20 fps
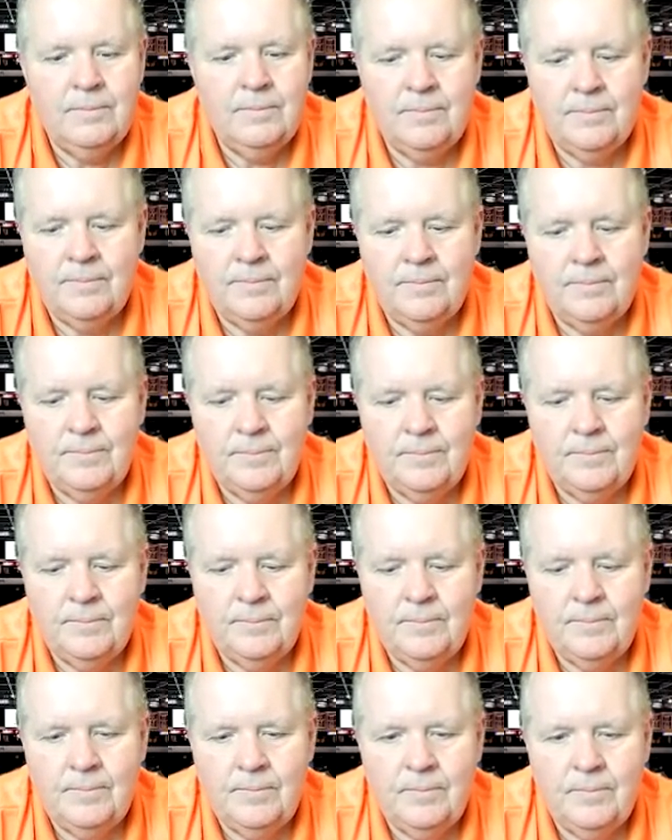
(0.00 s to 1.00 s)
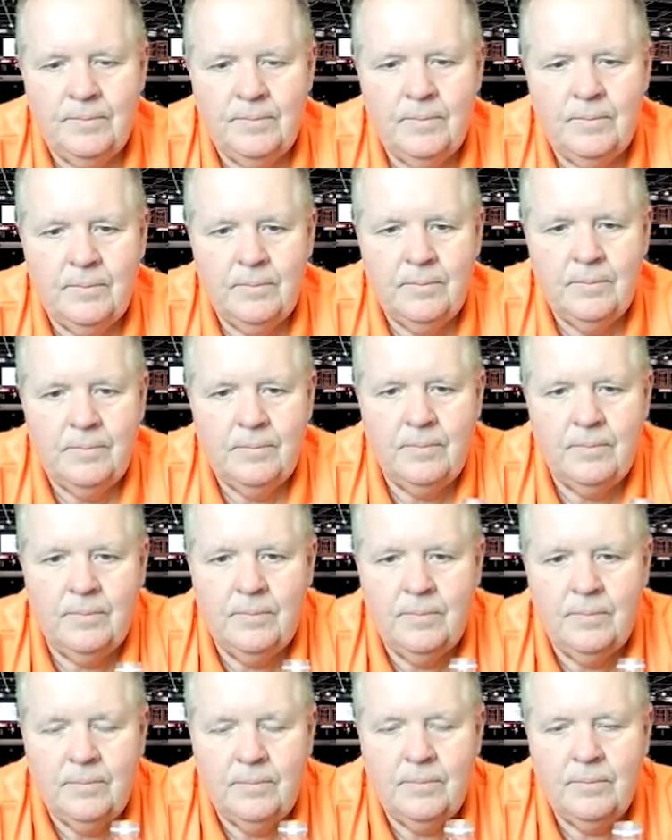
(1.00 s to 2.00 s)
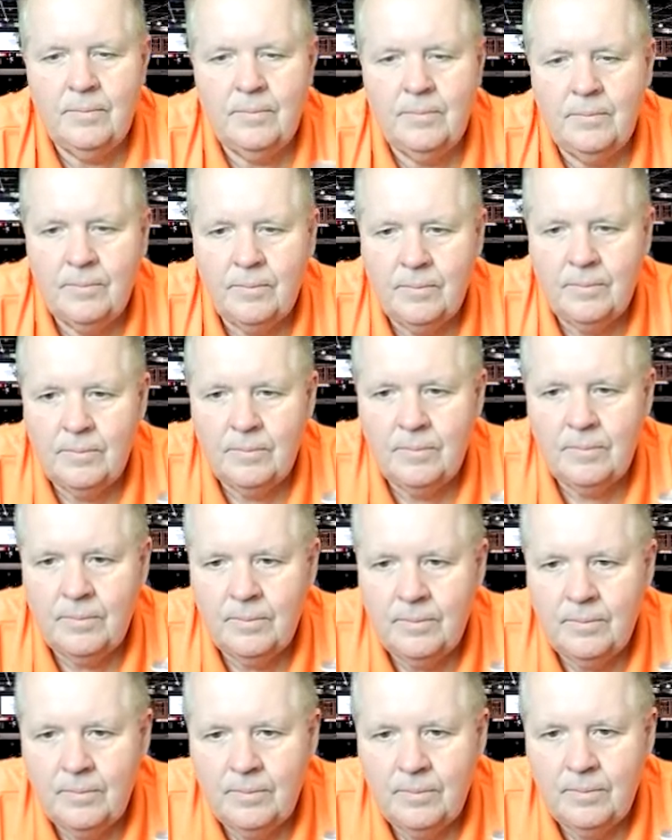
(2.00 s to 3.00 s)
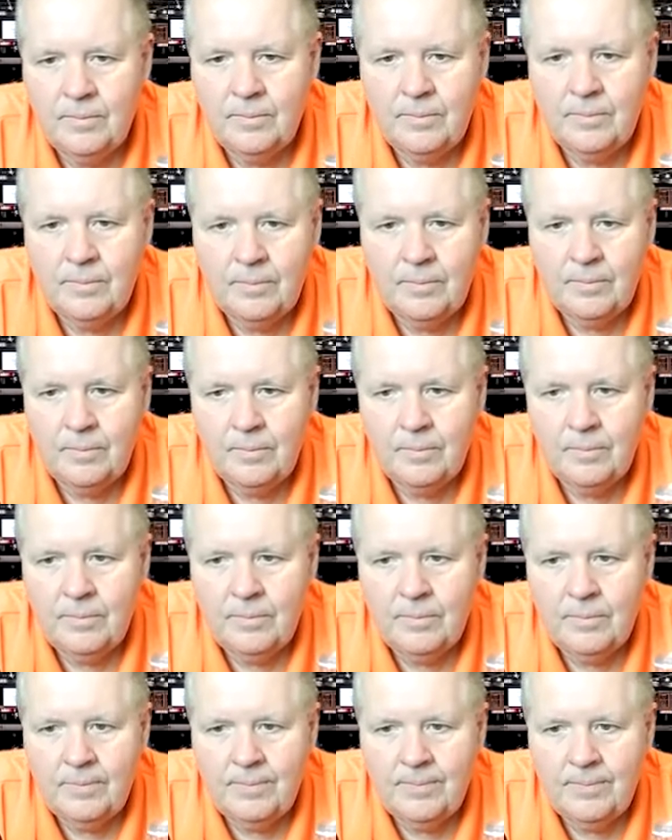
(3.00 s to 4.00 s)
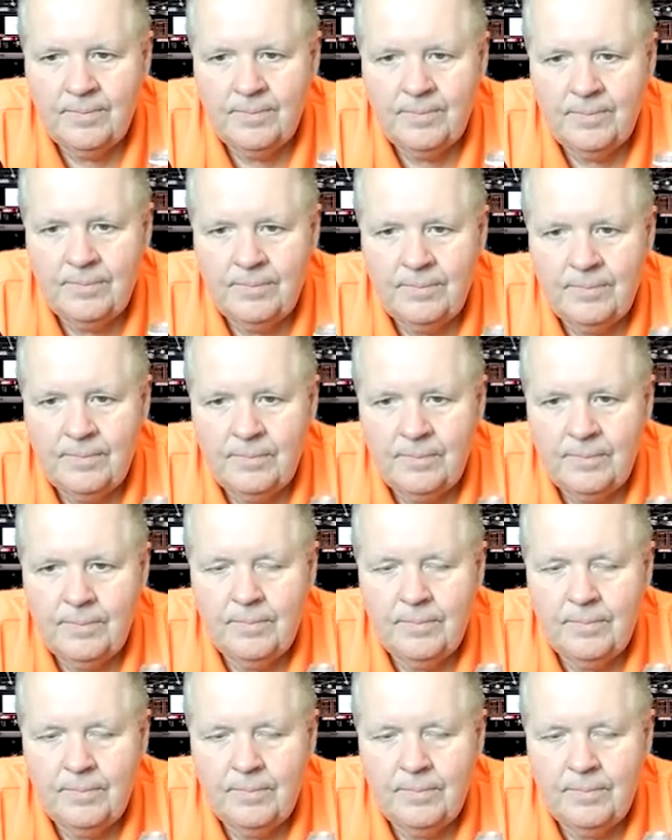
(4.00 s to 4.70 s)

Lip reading: [no speech]